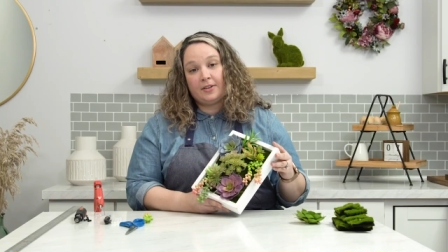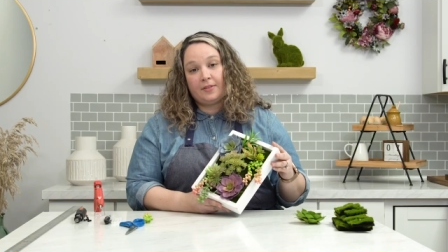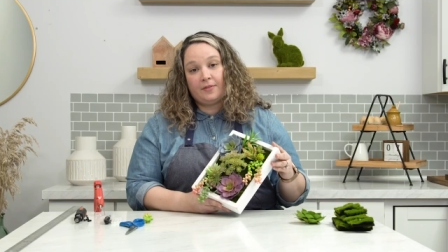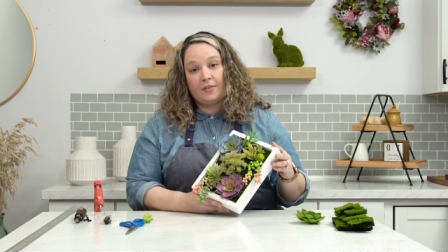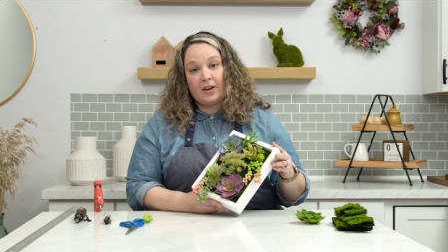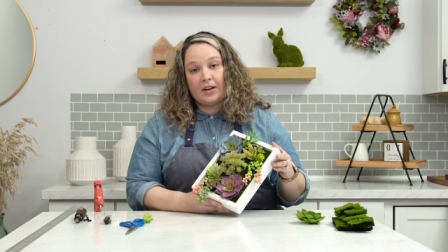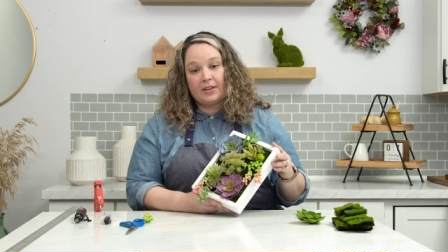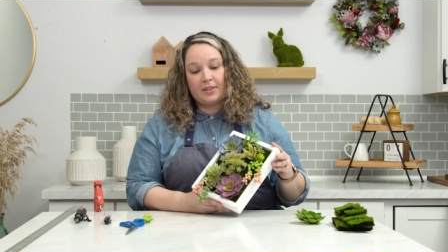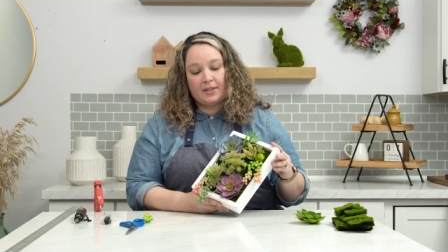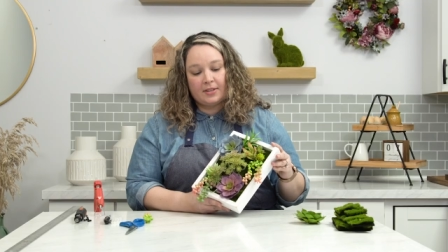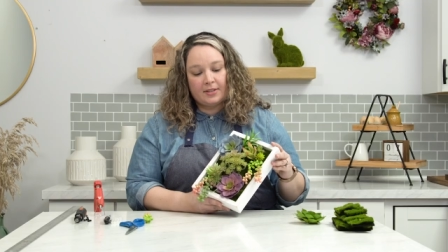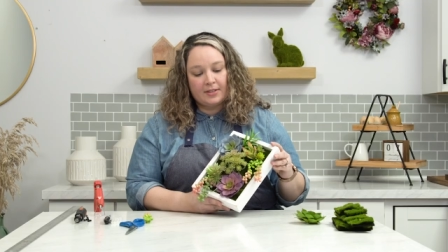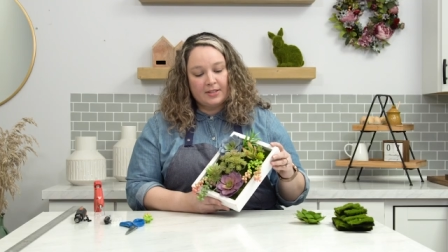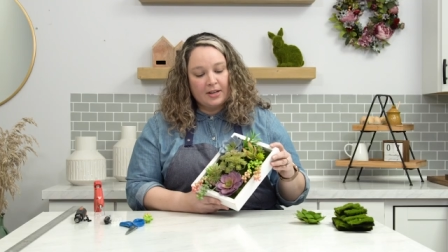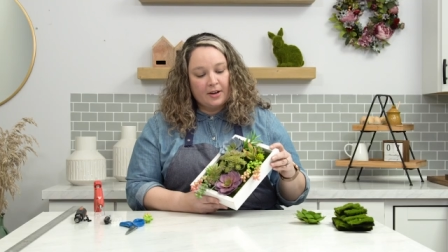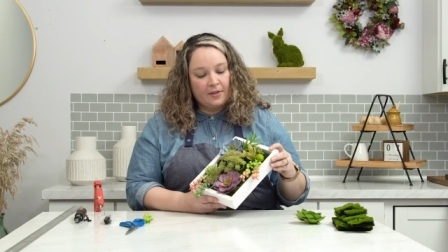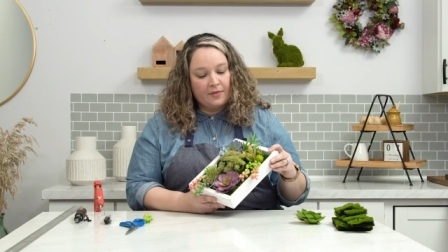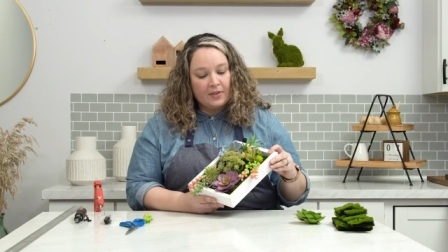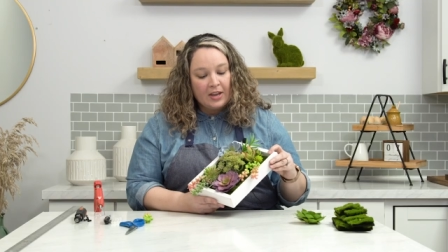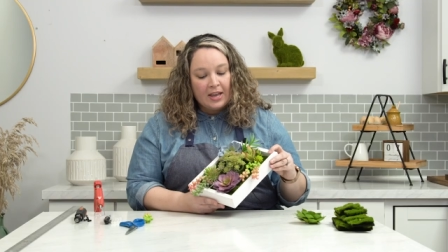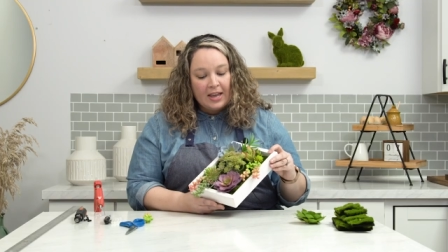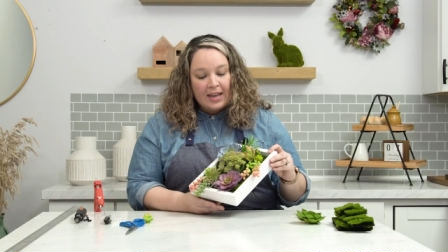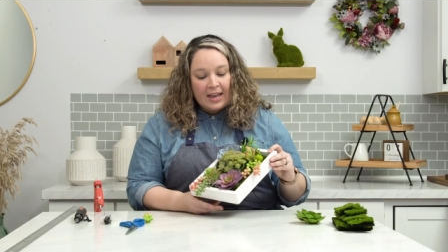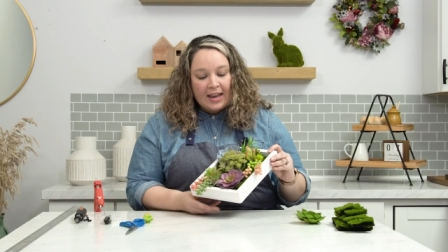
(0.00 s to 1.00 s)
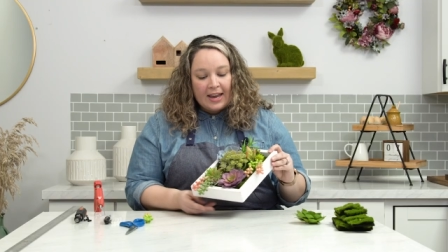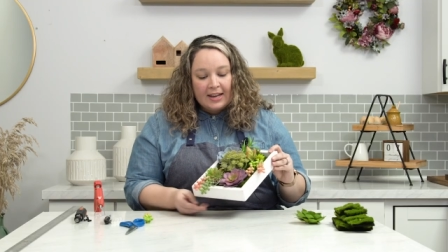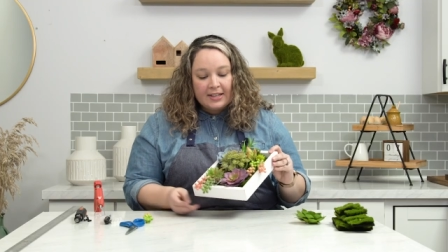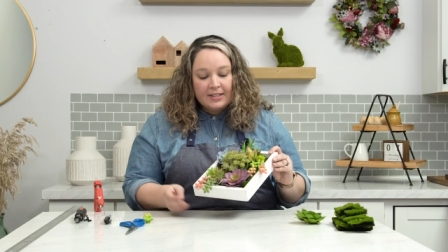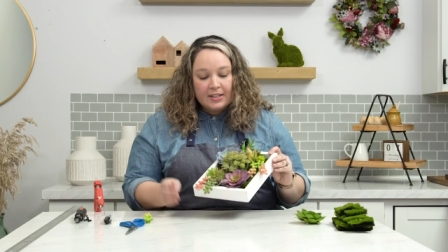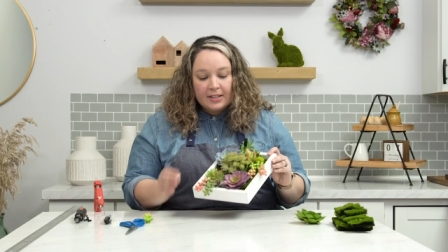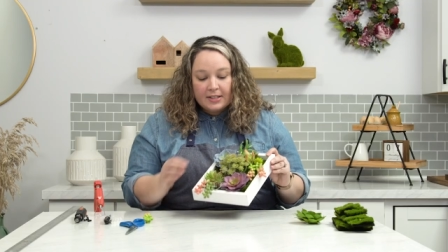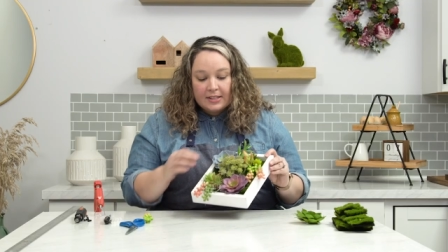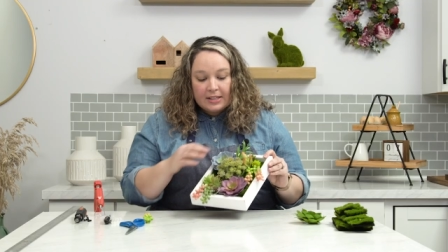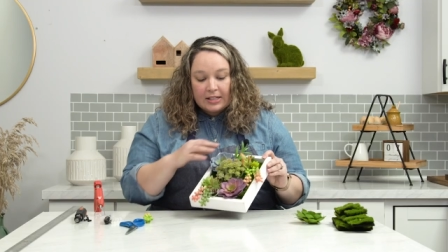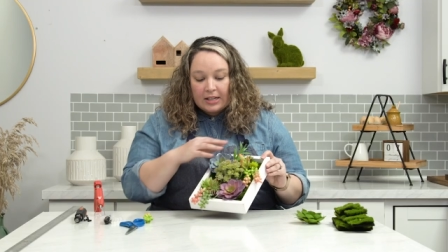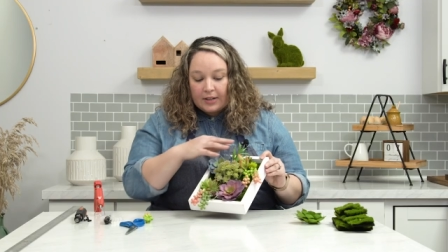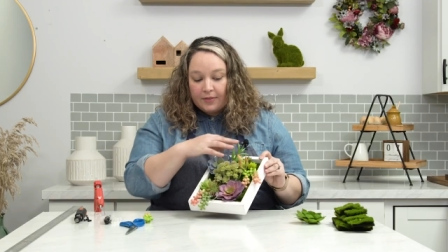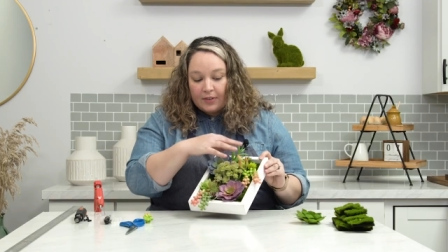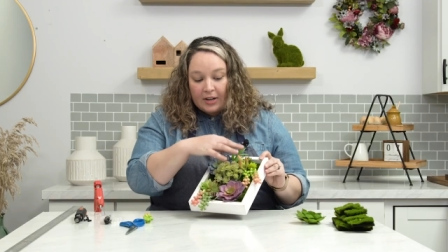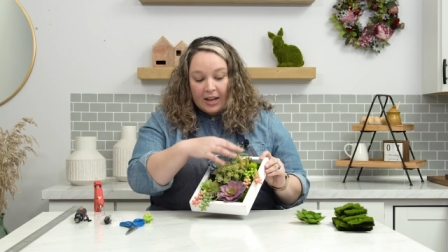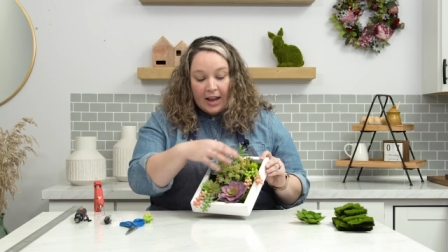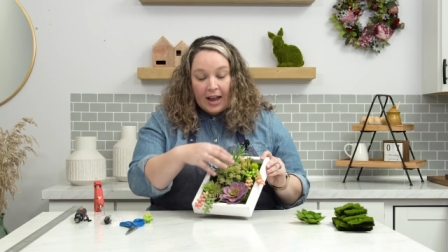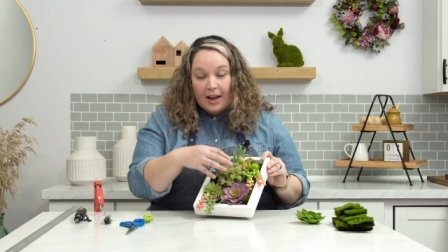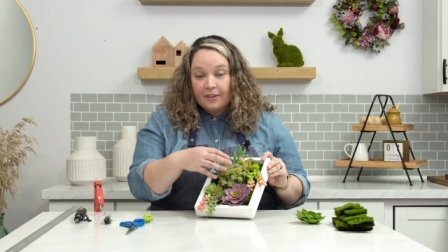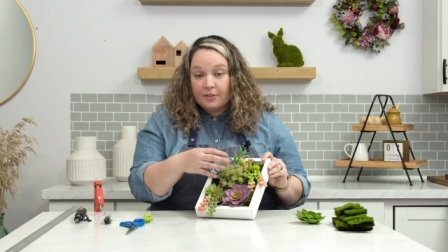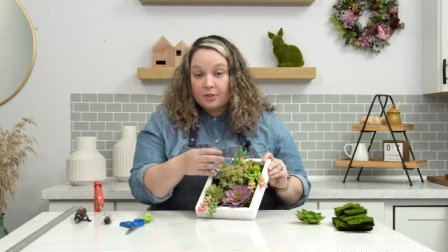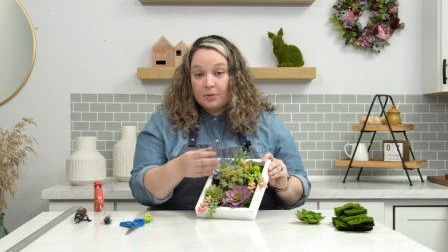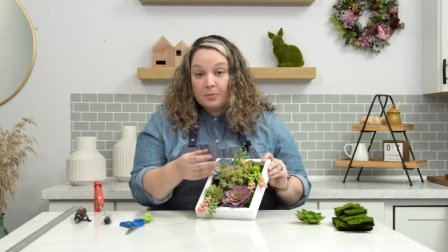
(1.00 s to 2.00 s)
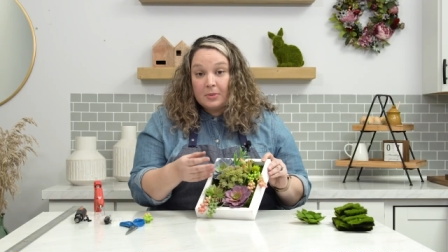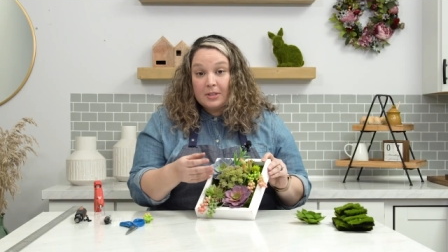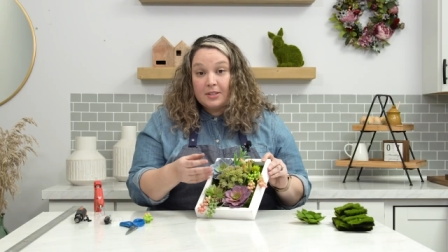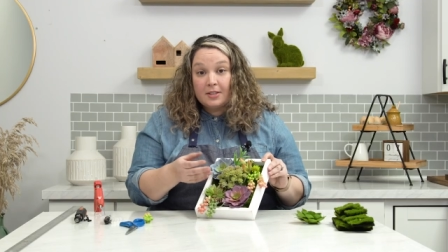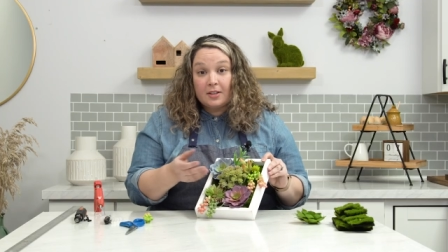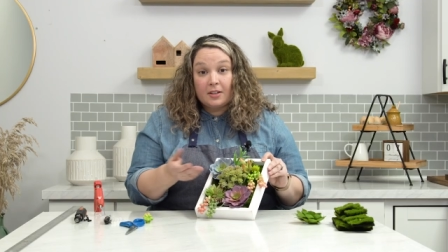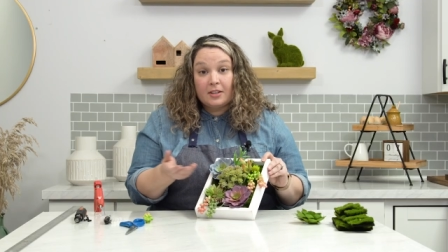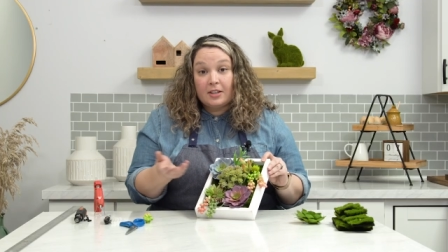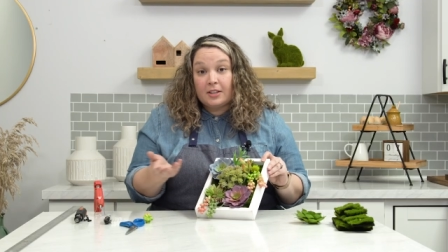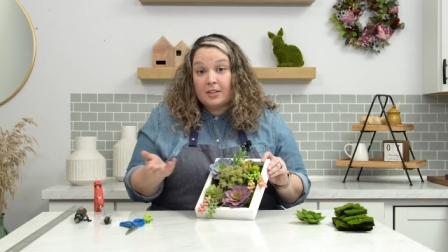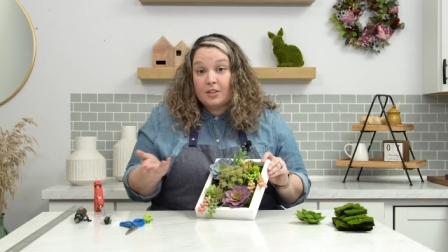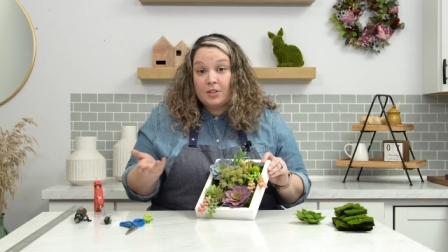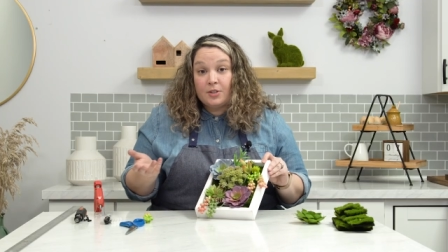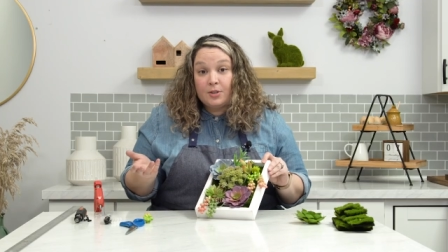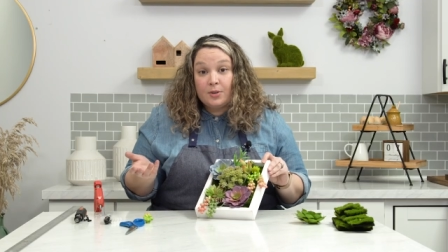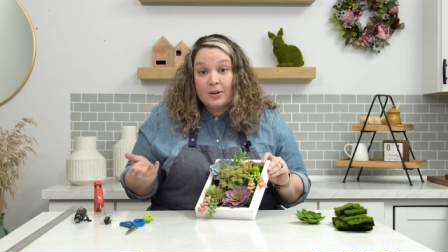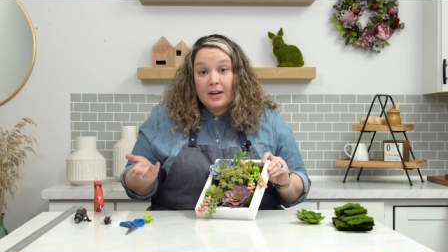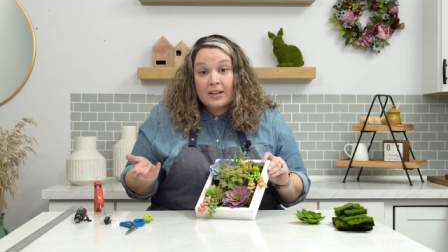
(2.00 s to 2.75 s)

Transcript: to find this stuff. It doesn't even have to be succulents.